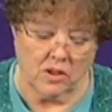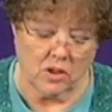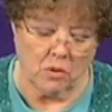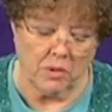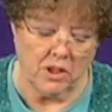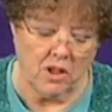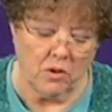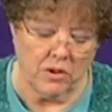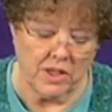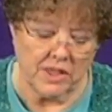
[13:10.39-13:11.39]
So we
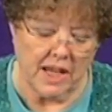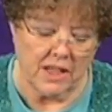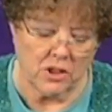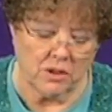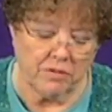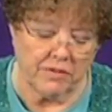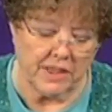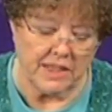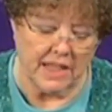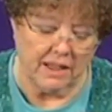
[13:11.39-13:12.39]
know this has to
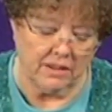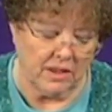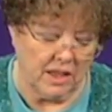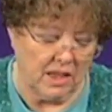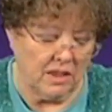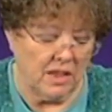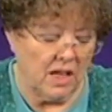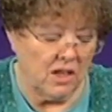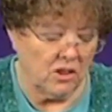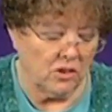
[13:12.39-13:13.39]
fit down in
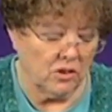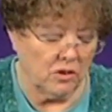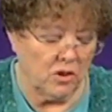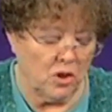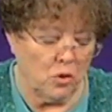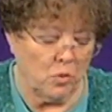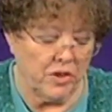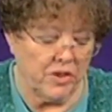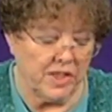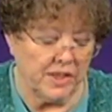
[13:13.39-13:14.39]
here
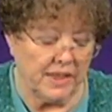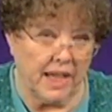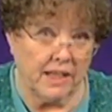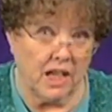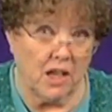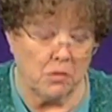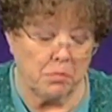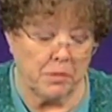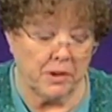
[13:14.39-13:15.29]
with this side up.